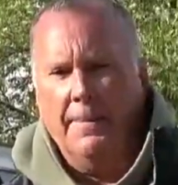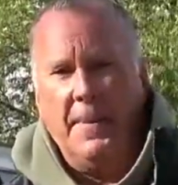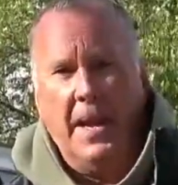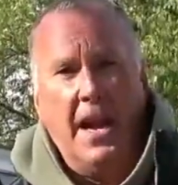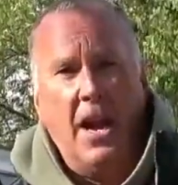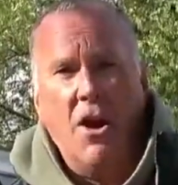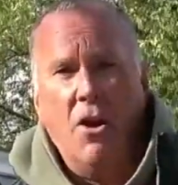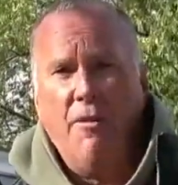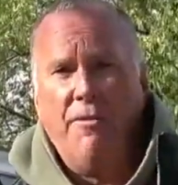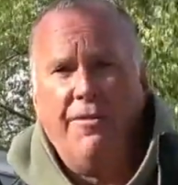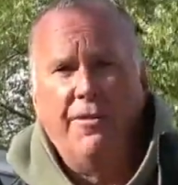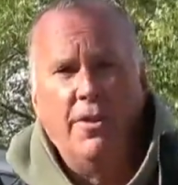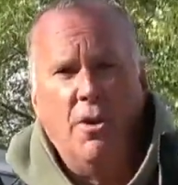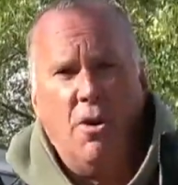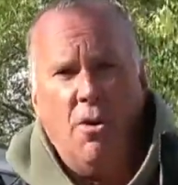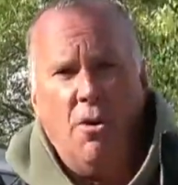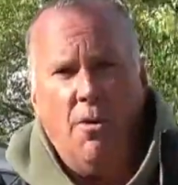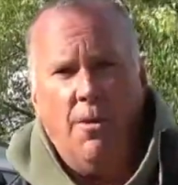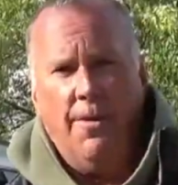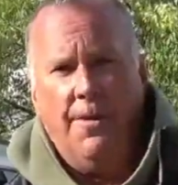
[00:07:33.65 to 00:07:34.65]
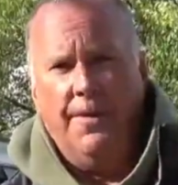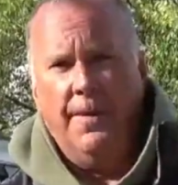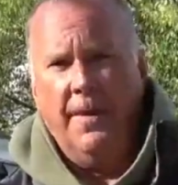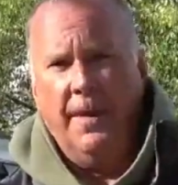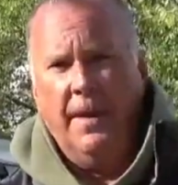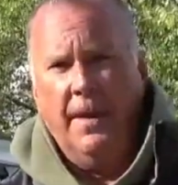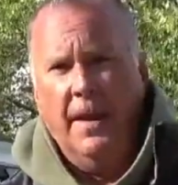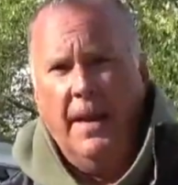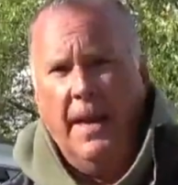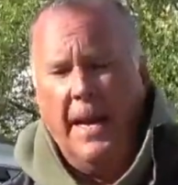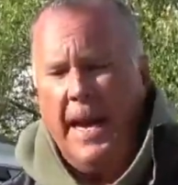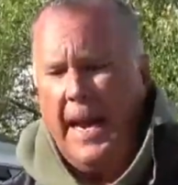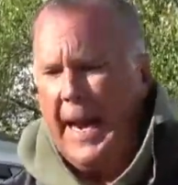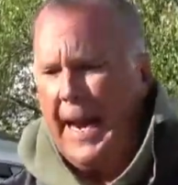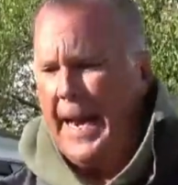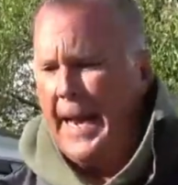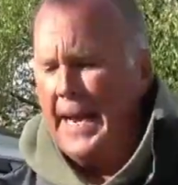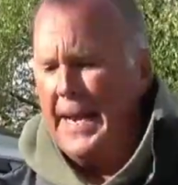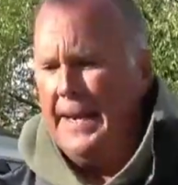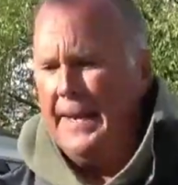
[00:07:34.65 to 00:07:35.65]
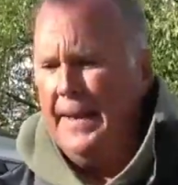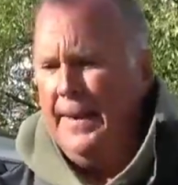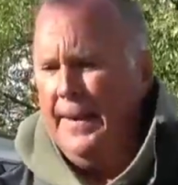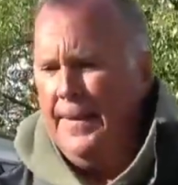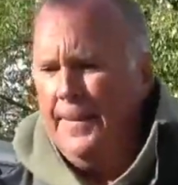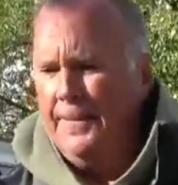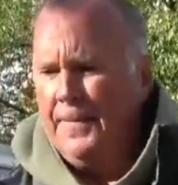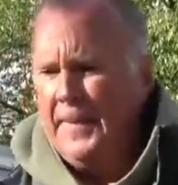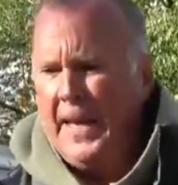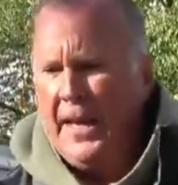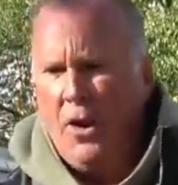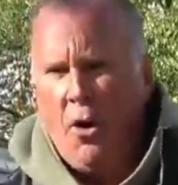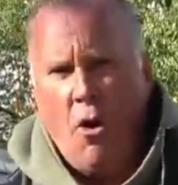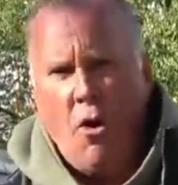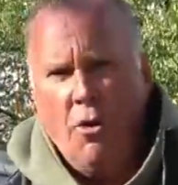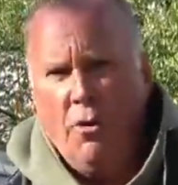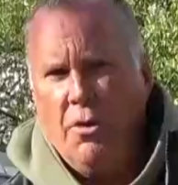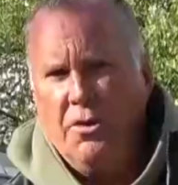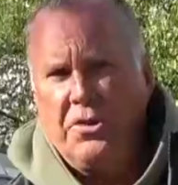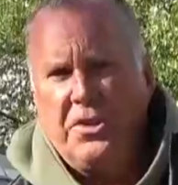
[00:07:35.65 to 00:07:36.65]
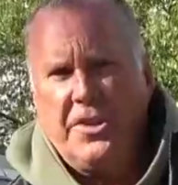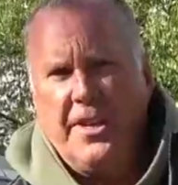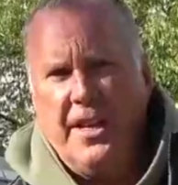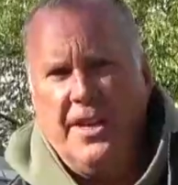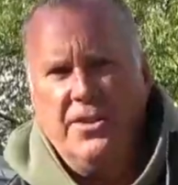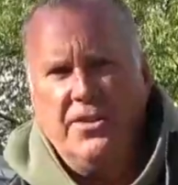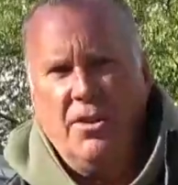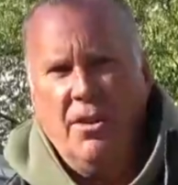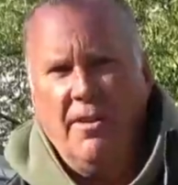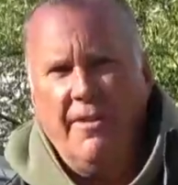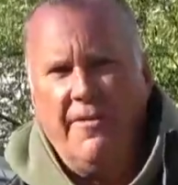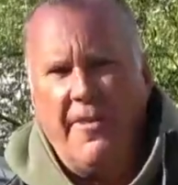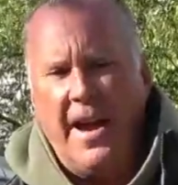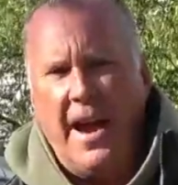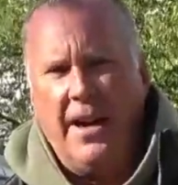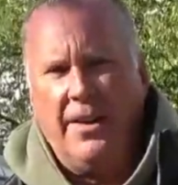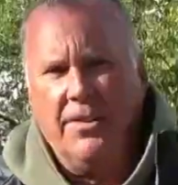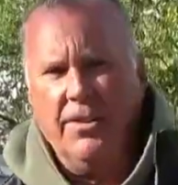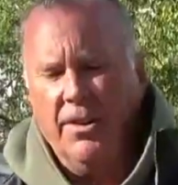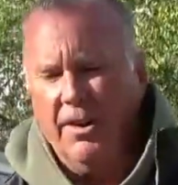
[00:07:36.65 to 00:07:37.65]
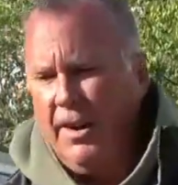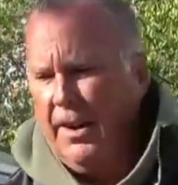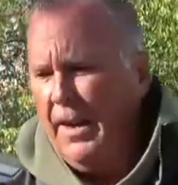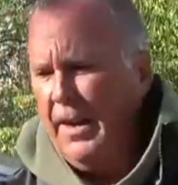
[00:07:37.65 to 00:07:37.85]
airflow, and all those things are a factor.